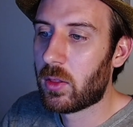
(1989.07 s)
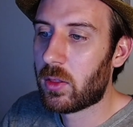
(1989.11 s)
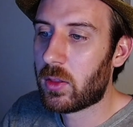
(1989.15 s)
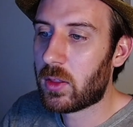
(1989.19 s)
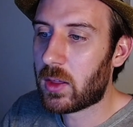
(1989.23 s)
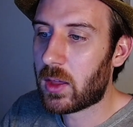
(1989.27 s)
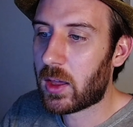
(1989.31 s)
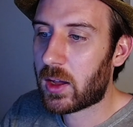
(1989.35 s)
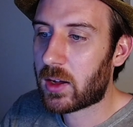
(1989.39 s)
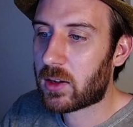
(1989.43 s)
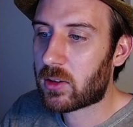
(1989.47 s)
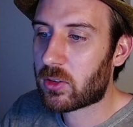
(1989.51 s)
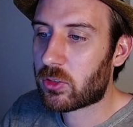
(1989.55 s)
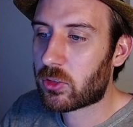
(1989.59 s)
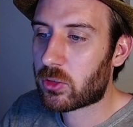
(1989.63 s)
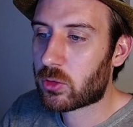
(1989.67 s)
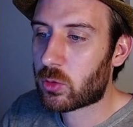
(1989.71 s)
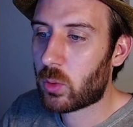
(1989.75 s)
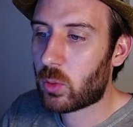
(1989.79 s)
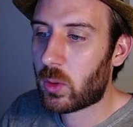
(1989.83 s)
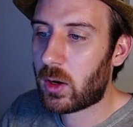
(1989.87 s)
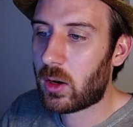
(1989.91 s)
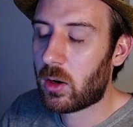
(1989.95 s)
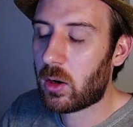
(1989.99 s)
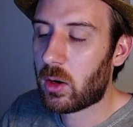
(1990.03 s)
the x
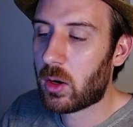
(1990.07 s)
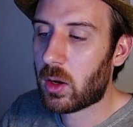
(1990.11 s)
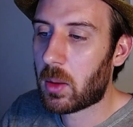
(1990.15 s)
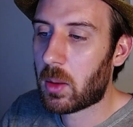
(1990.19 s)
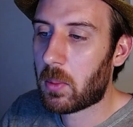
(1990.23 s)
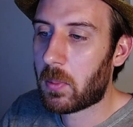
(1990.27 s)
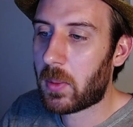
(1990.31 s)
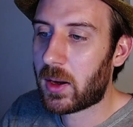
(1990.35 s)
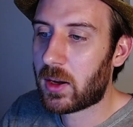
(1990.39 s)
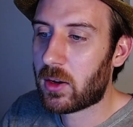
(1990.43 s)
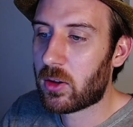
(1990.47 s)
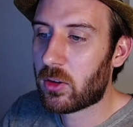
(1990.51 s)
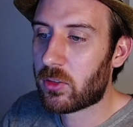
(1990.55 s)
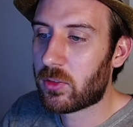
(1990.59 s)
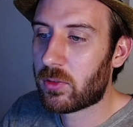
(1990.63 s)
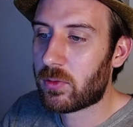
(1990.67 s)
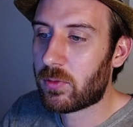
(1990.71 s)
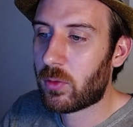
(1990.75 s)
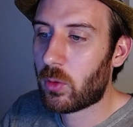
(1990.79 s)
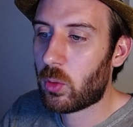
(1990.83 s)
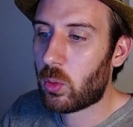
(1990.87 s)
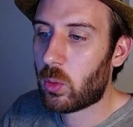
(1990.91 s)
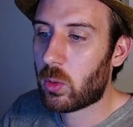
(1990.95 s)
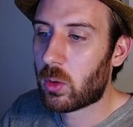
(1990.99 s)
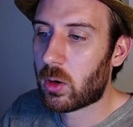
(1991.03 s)
squared minus
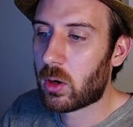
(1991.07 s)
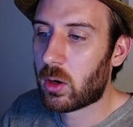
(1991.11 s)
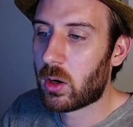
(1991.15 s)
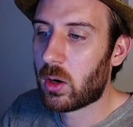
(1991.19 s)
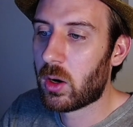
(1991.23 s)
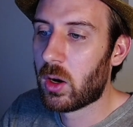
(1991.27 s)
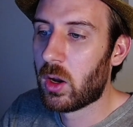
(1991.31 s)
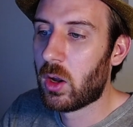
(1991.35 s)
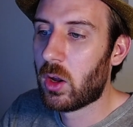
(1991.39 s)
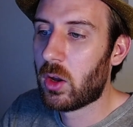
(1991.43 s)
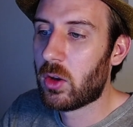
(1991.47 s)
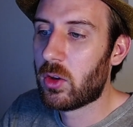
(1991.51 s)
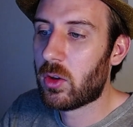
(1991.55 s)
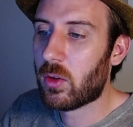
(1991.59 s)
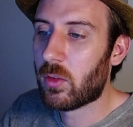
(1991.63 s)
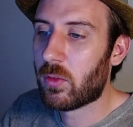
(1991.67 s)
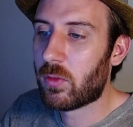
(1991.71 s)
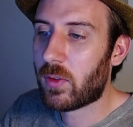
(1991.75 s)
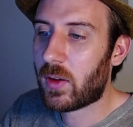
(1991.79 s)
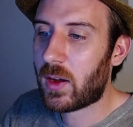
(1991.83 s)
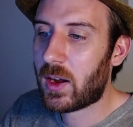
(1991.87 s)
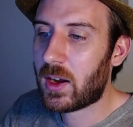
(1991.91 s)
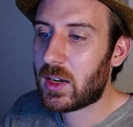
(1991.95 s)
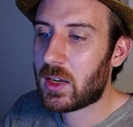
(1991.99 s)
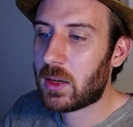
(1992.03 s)
4
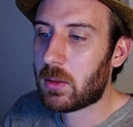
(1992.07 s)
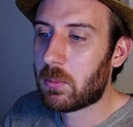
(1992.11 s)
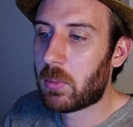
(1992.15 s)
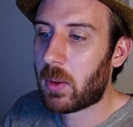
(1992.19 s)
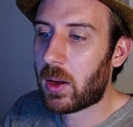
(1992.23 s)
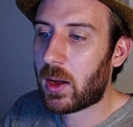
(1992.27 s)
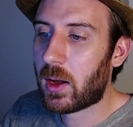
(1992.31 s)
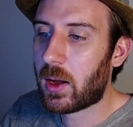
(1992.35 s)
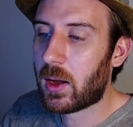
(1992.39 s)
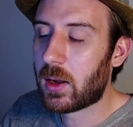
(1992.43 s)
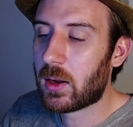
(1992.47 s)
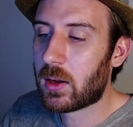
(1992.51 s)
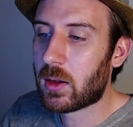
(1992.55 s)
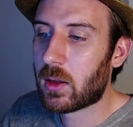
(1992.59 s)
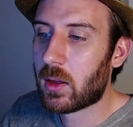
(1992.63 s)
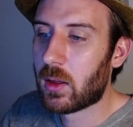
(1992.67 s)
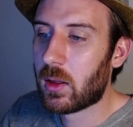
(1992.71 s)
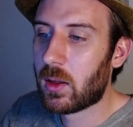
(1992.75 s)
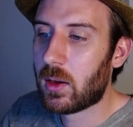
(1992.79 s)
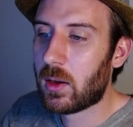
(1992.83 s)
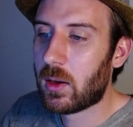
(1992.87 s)
divided by